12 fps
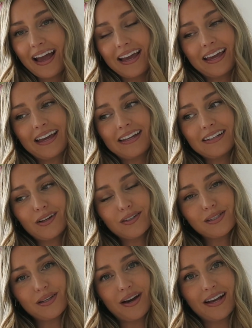And I'll
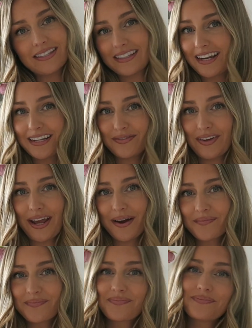see you guys in the next
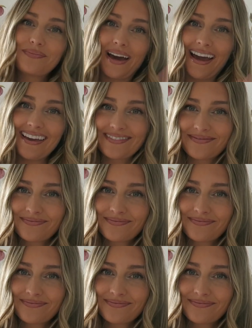video. Bye.